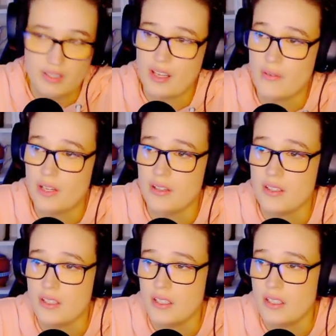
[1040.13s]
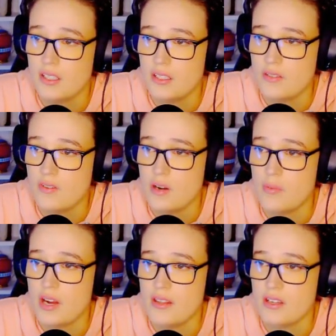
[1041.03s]
that one. It's very
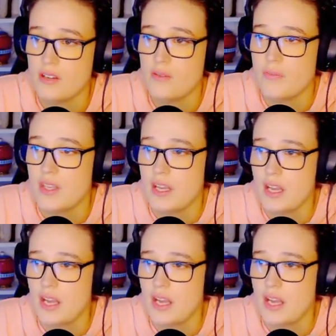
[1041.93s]
bright though.